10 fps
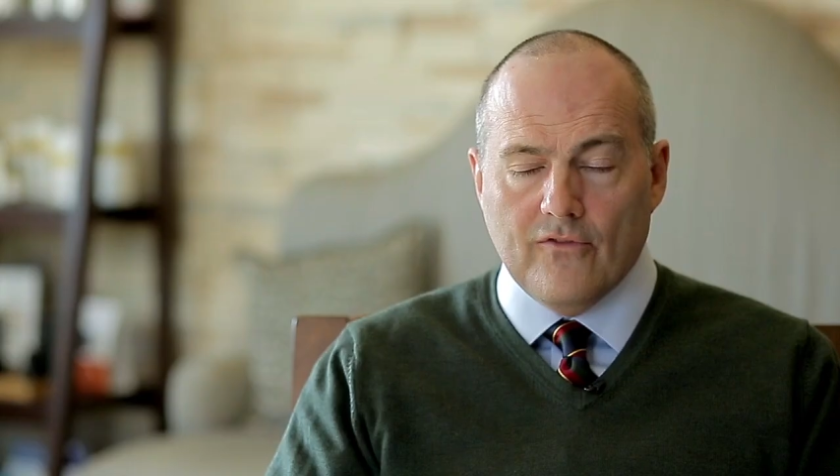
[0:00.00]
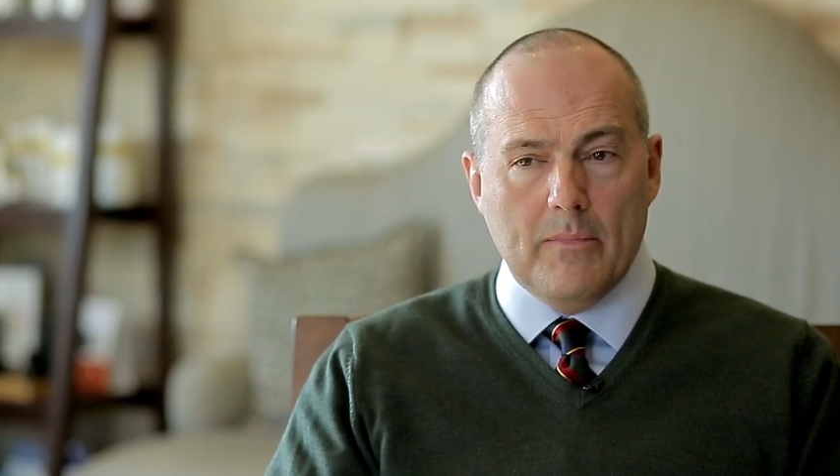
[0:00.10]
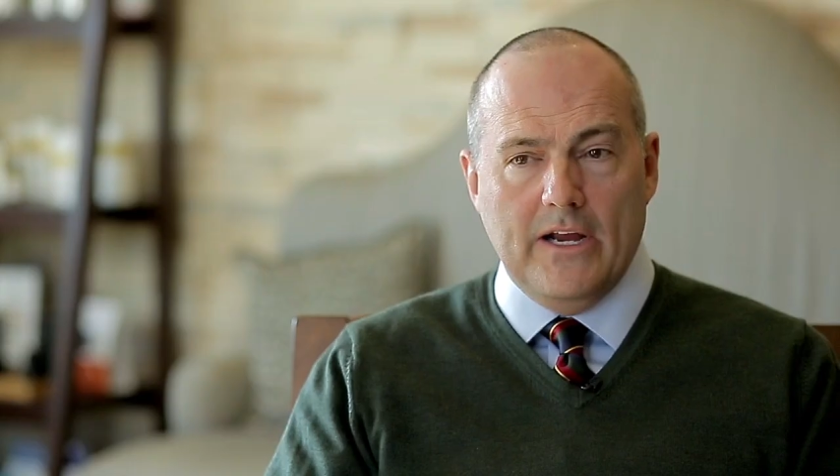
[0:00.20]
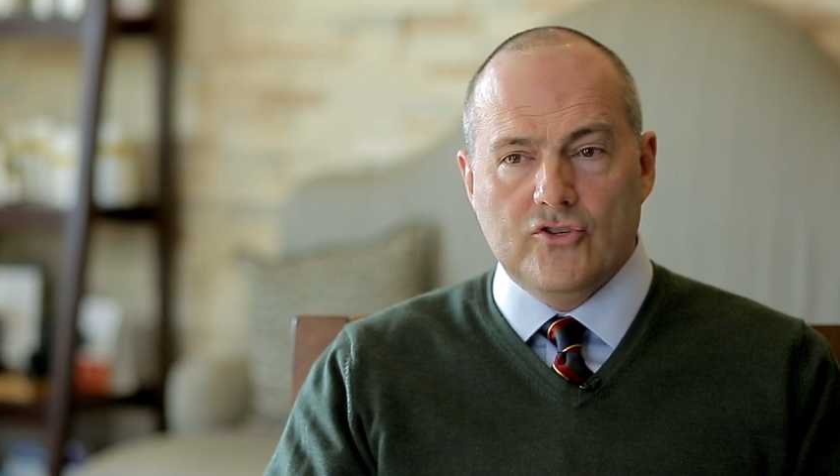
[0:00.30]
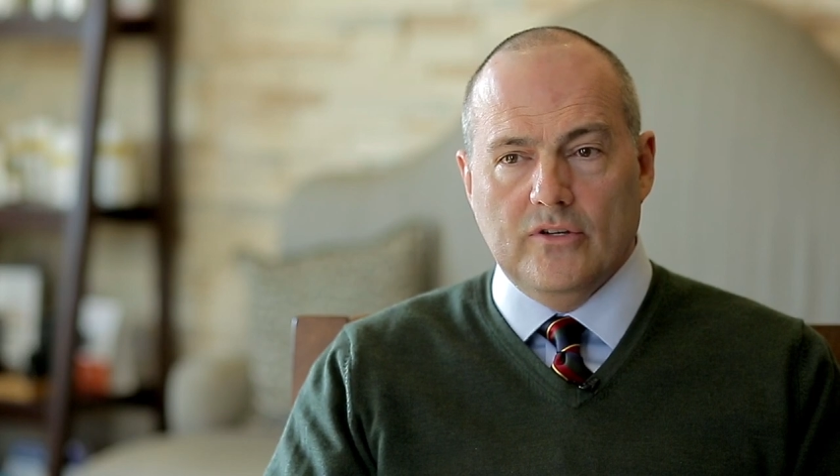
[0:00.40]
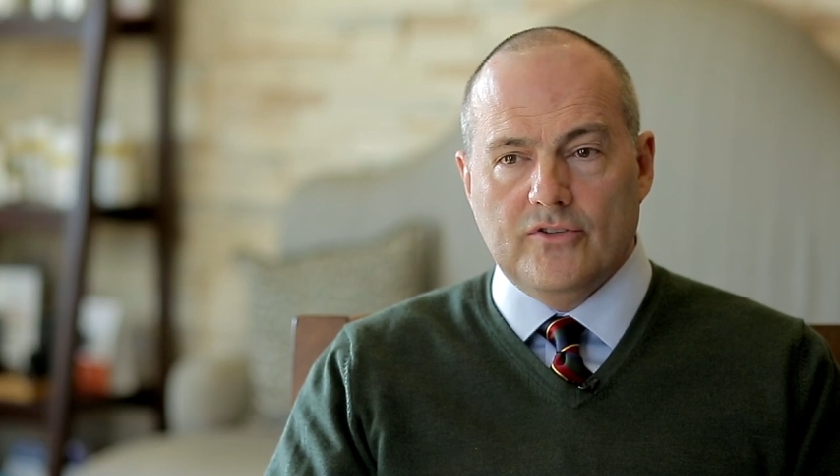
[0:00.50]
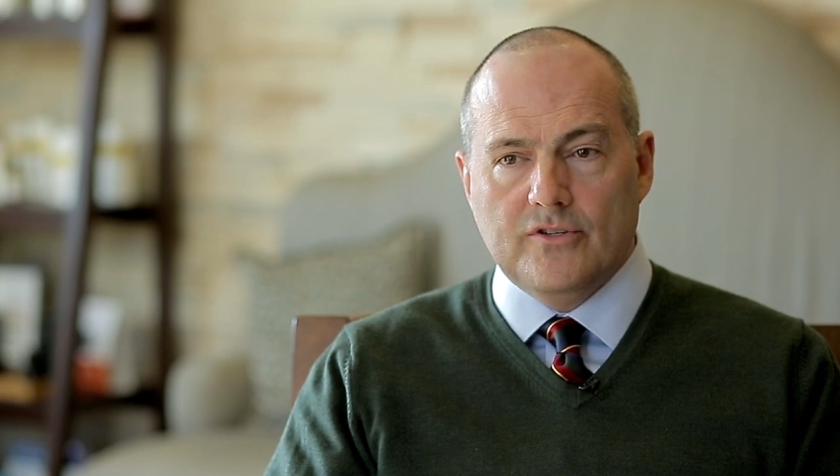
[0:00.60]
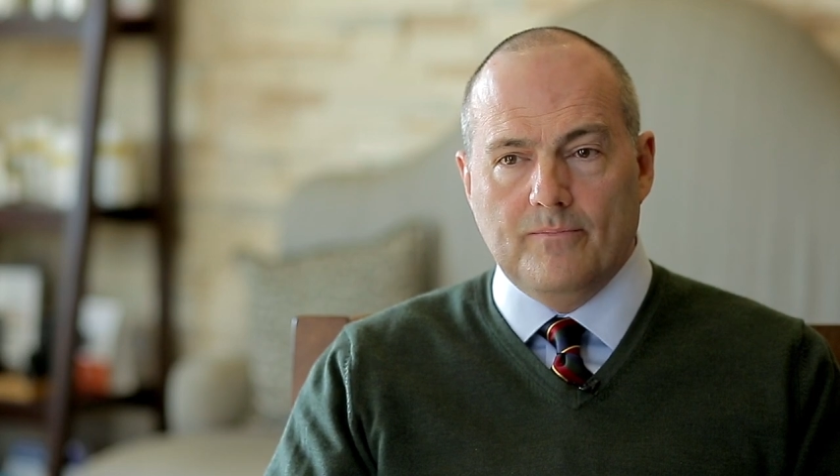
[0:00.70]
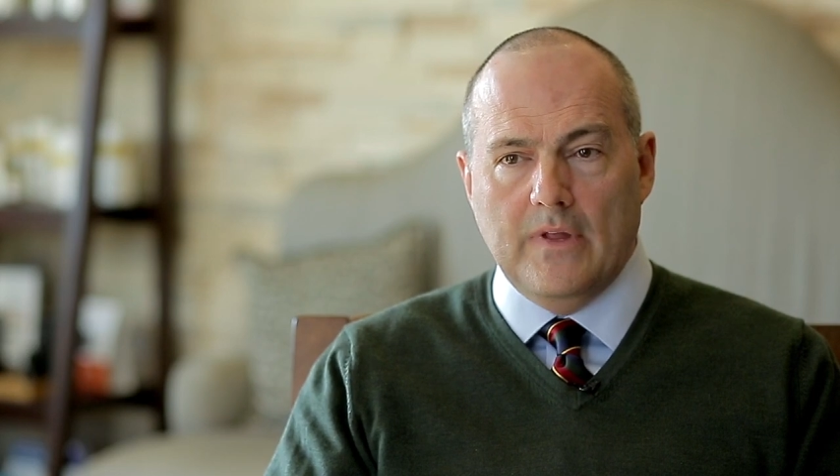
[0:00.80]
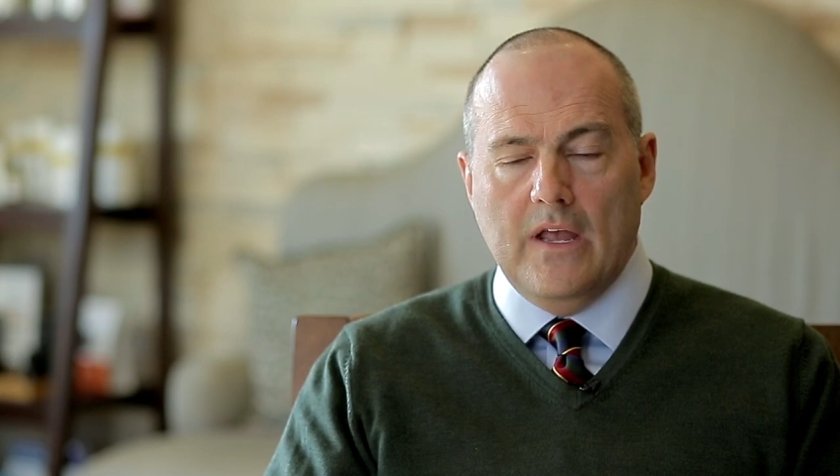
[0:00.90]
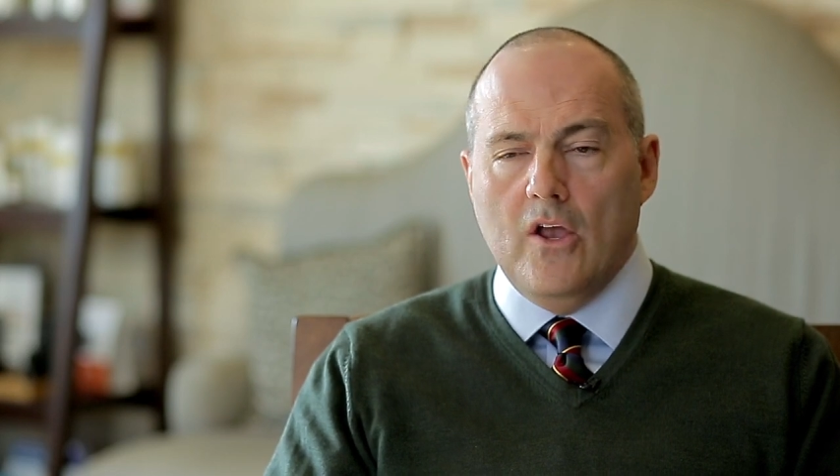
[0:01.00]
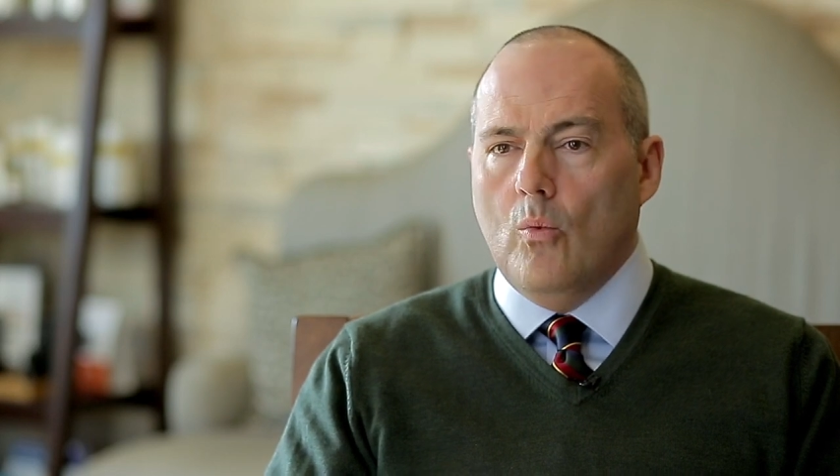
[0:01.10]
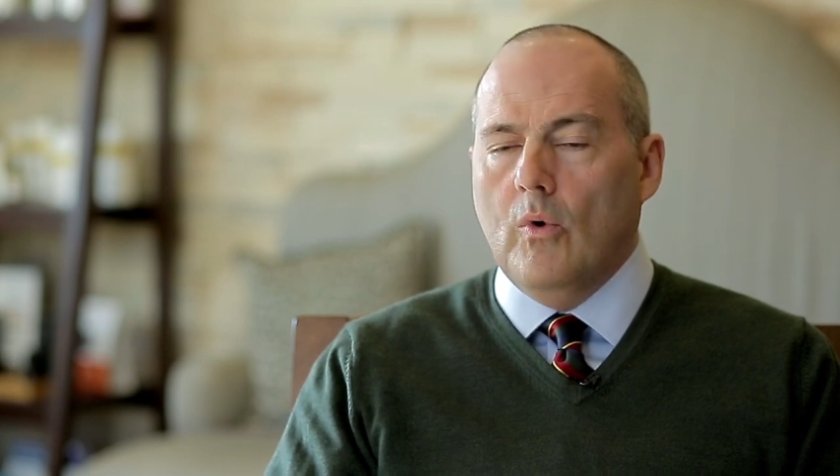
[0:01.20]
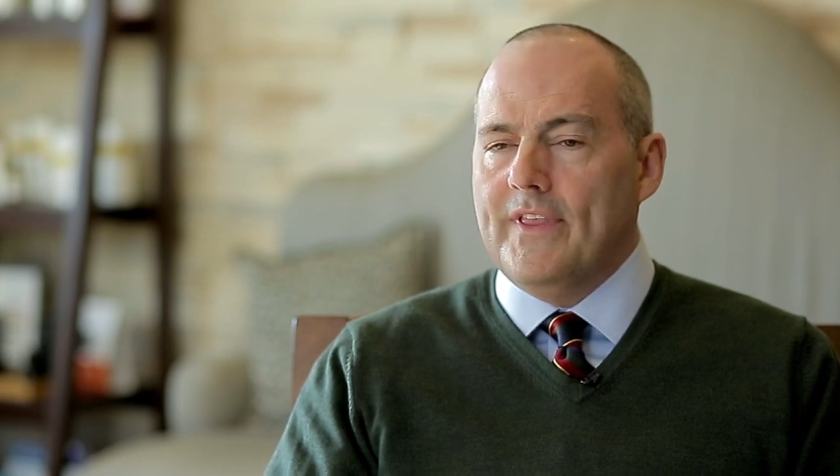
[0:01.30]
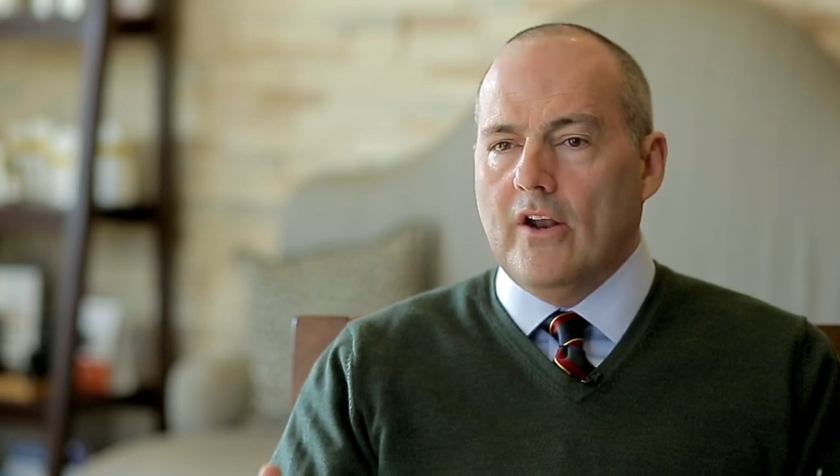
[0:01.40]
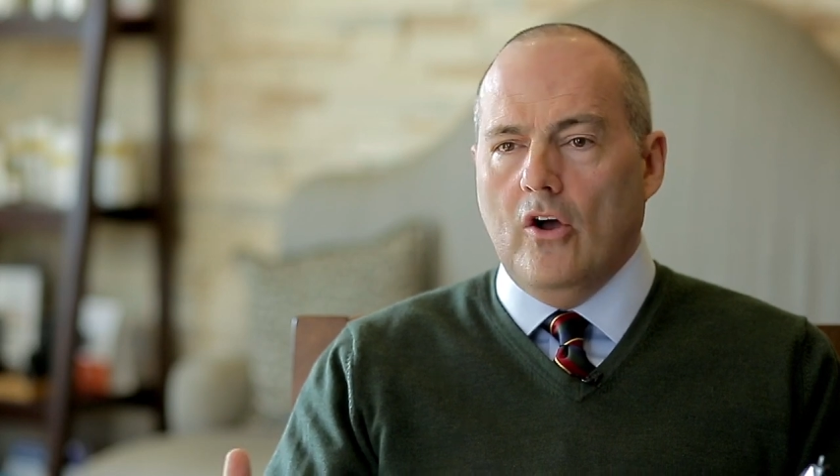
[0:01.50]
for patients. What that